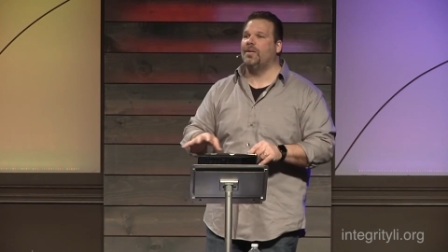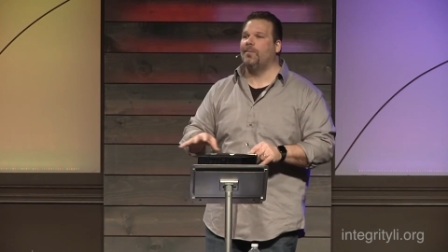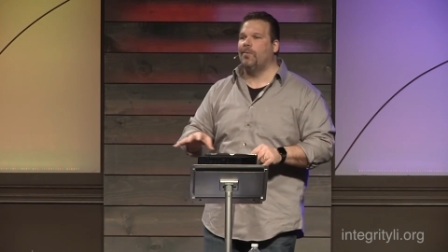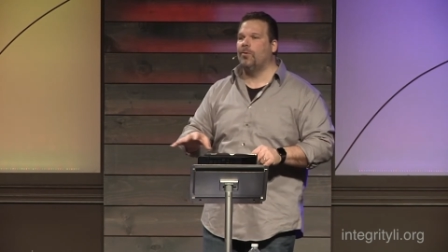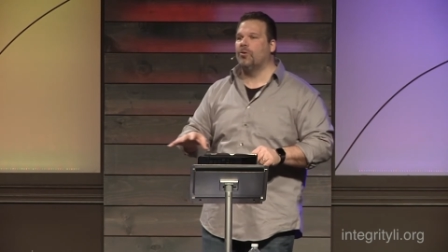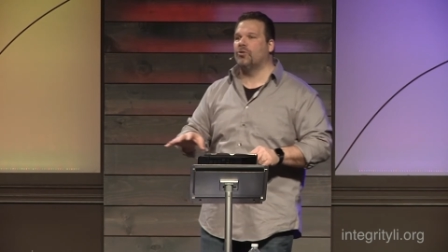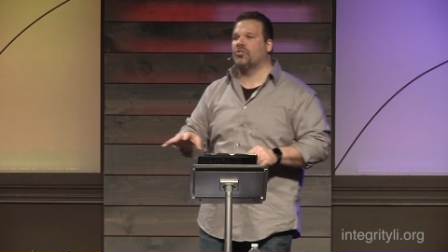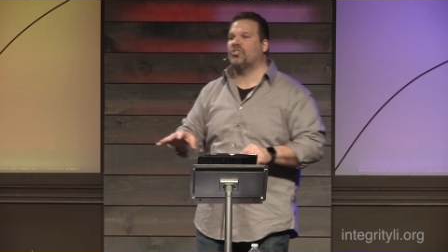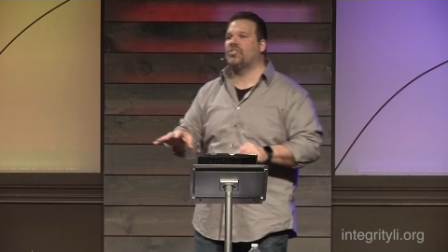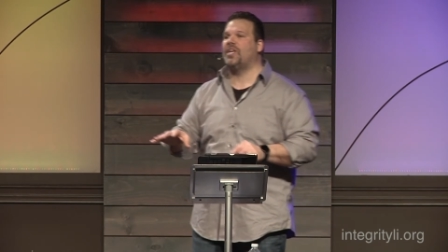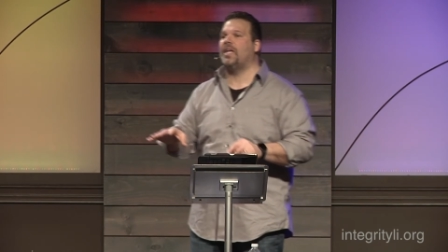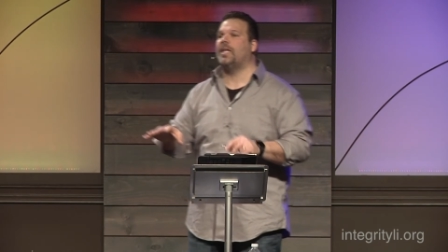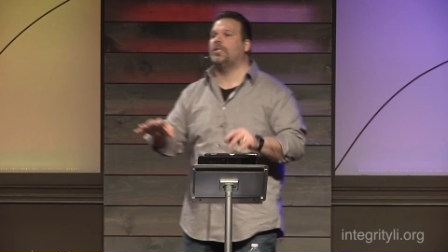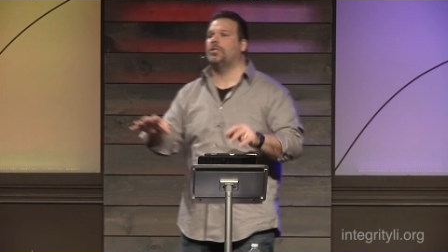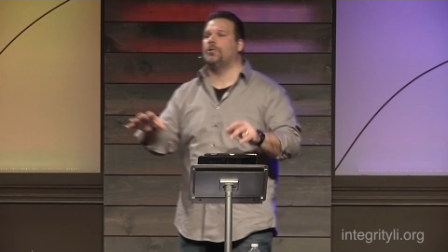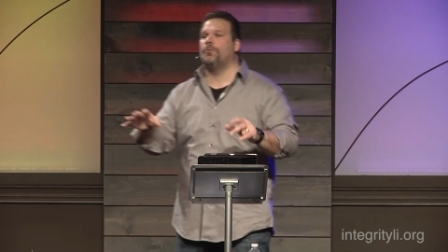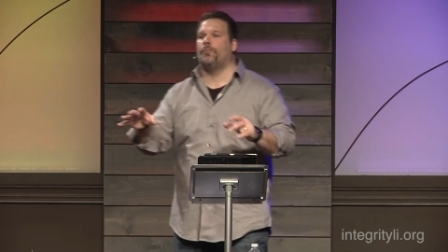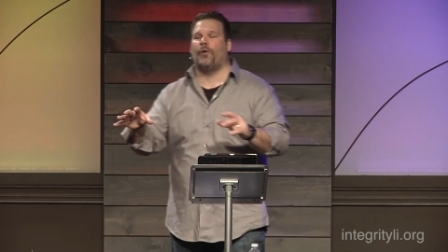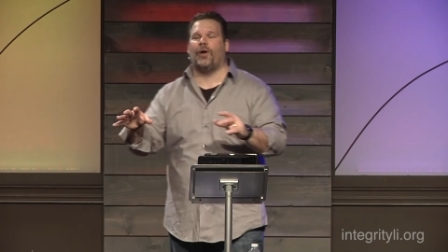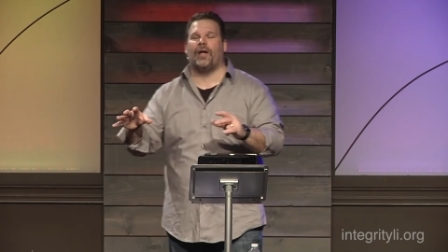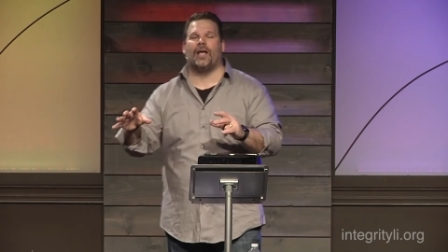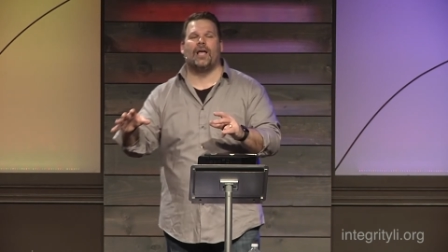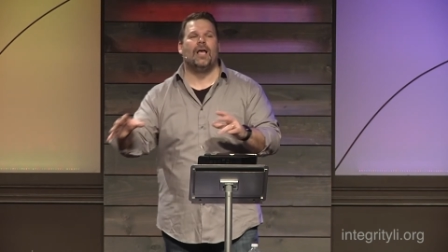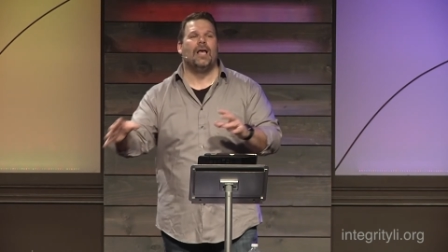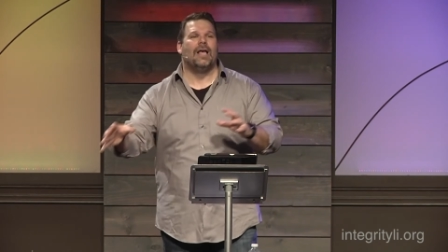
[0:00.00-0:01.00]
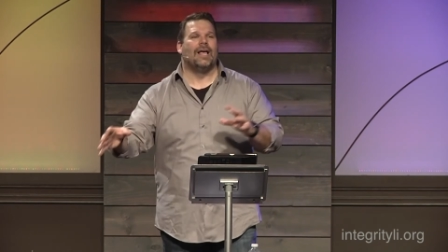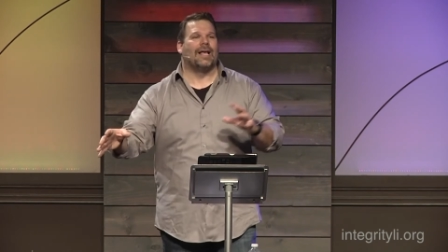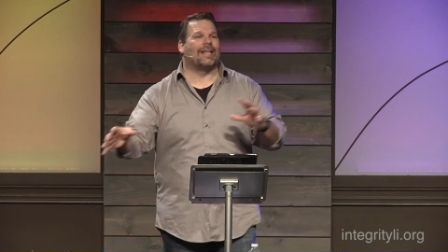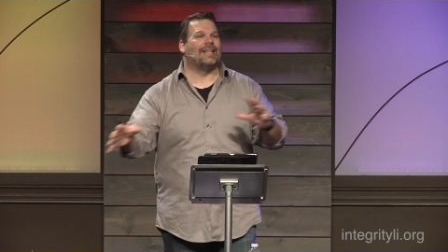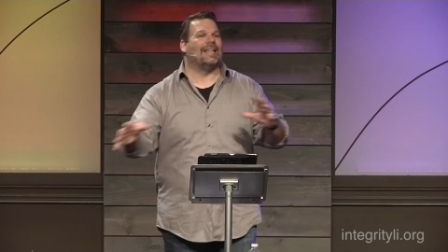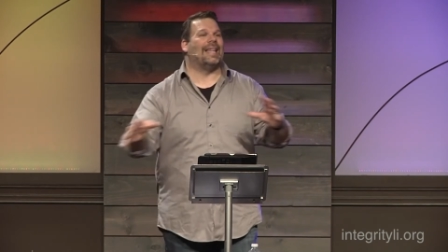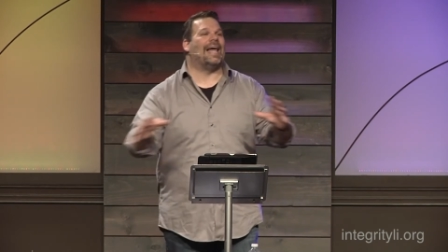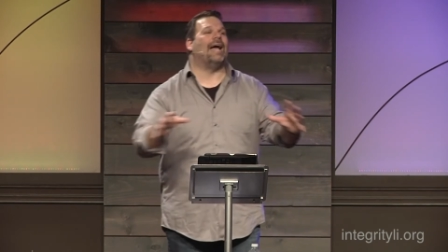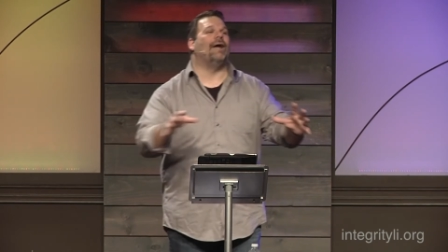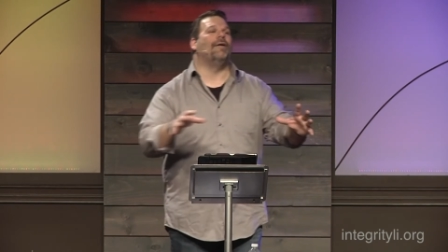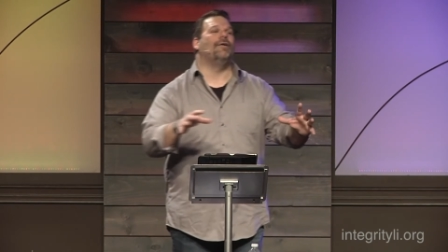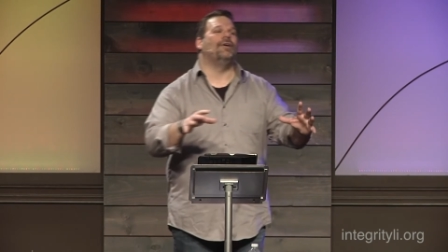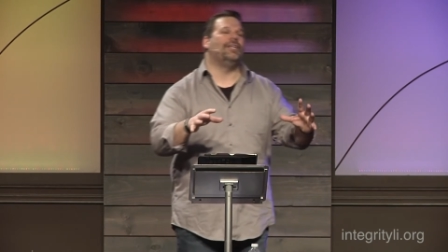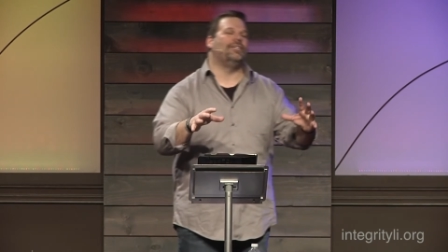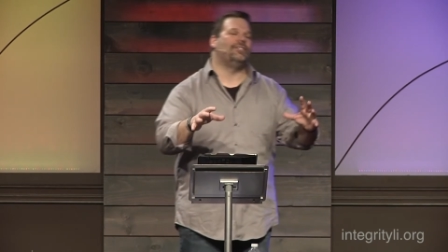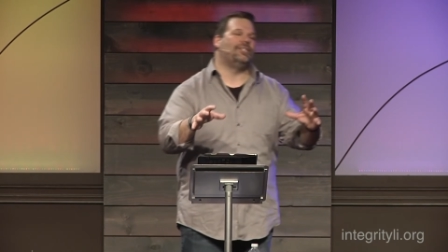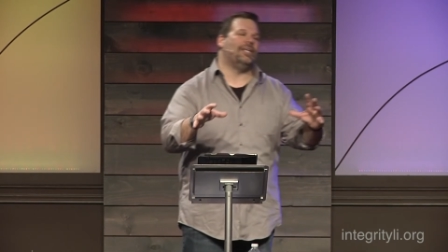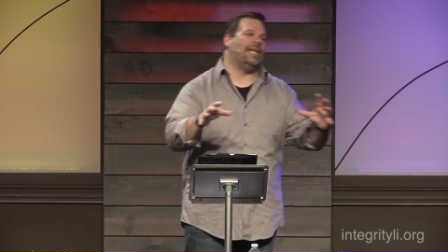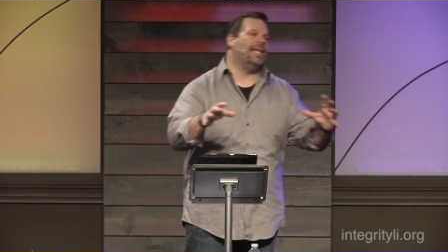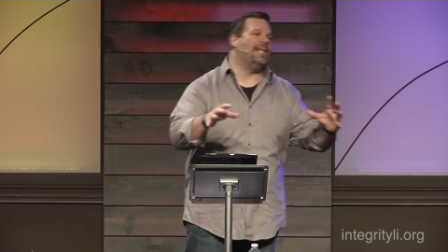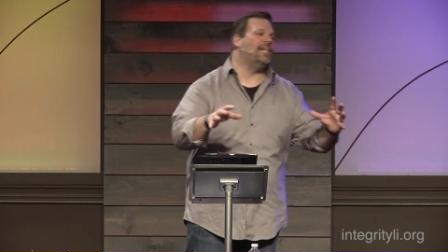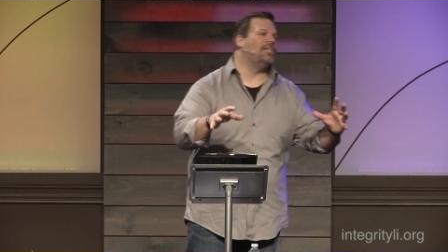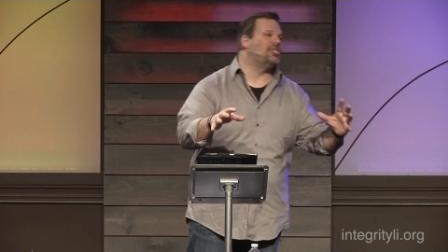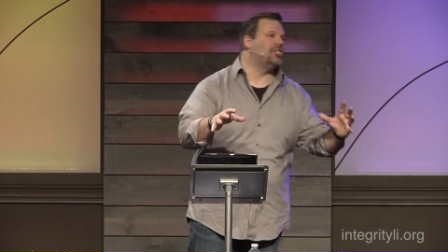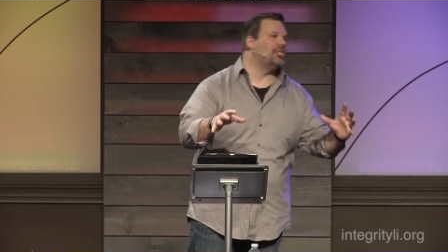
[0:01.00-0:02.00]
and we'll seek to bring clarity to
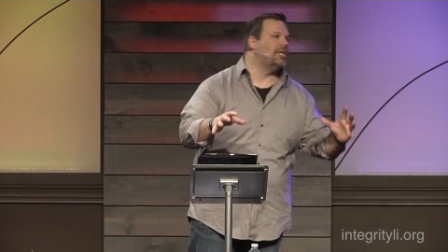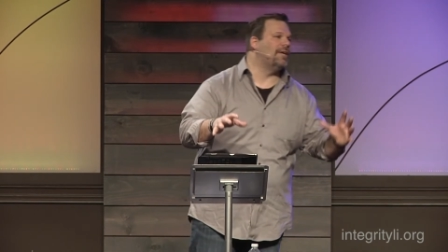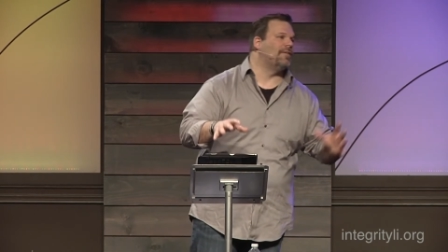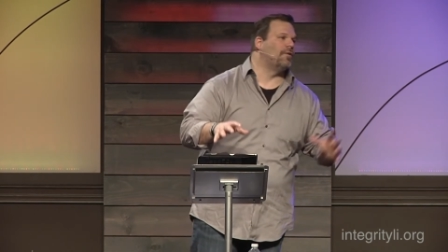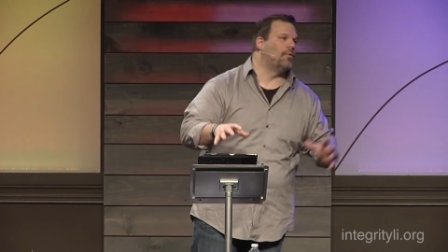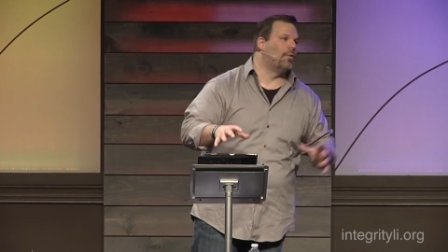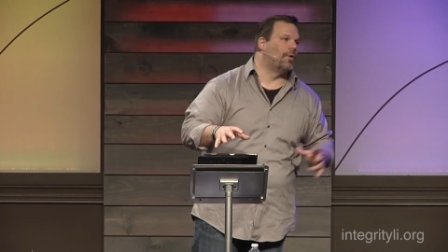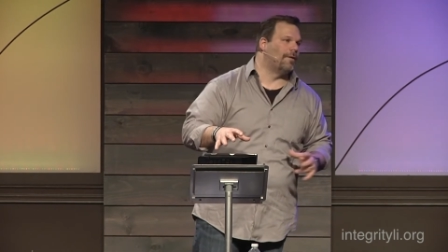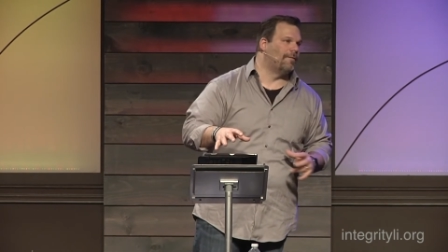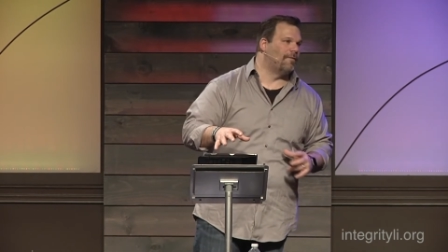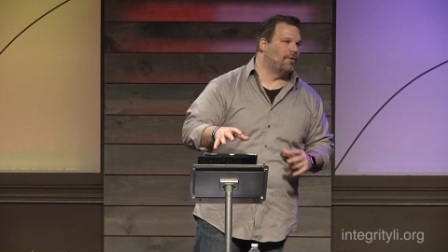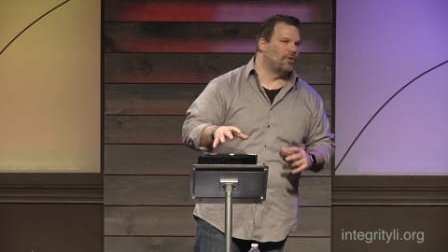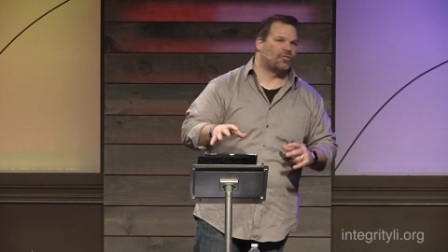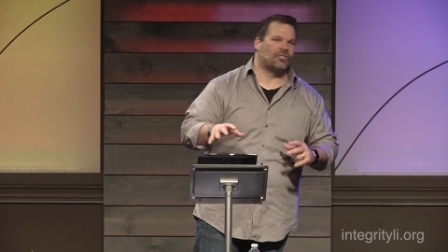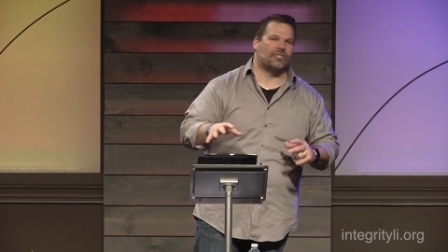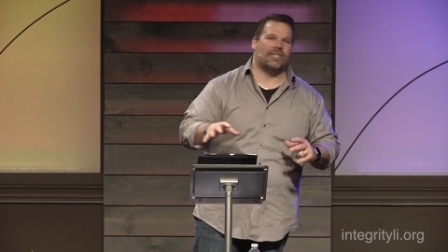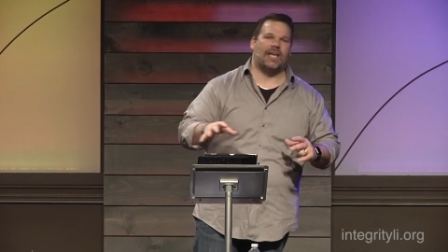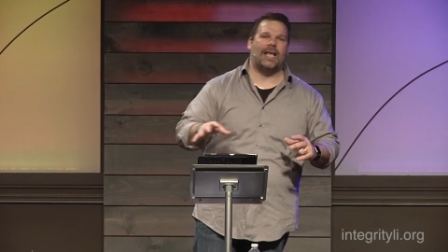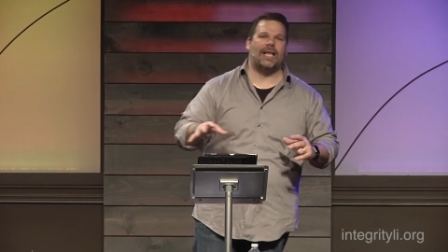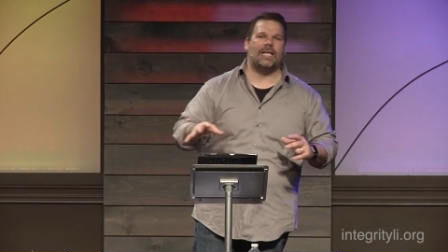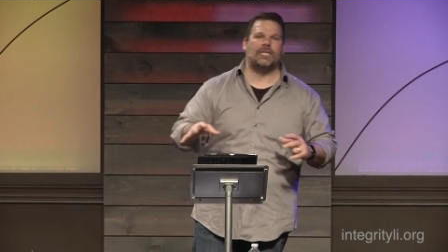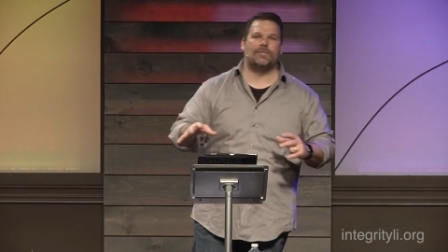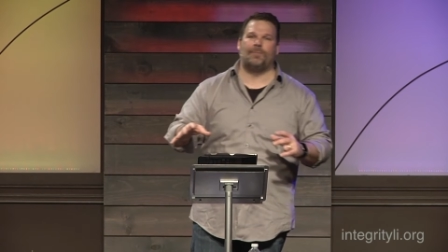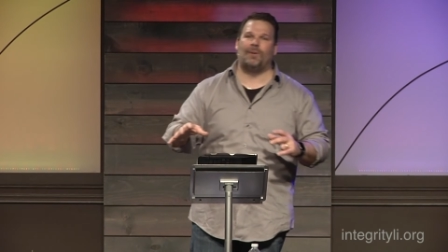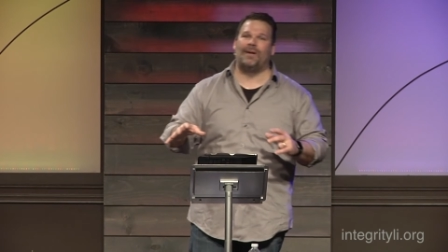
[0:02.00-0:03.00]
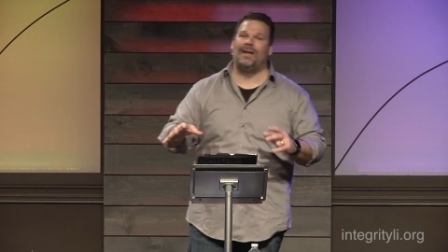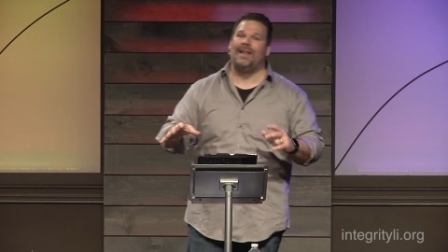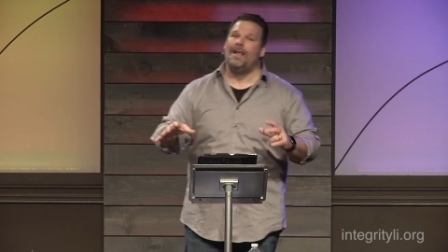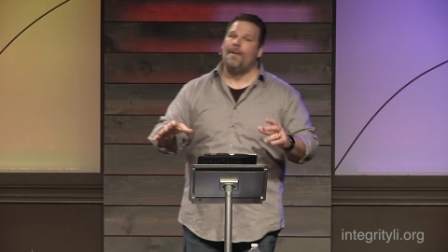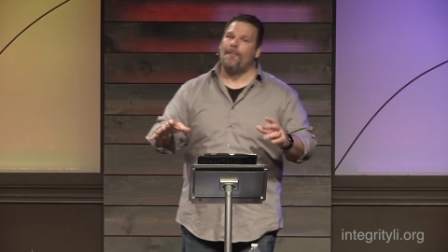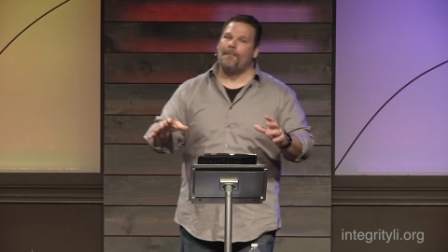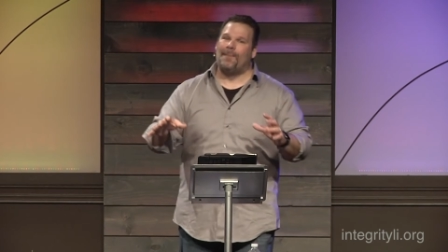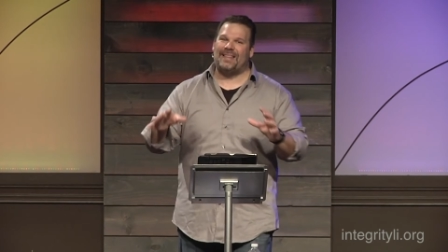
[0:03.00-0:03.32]
each and every one of those things, but,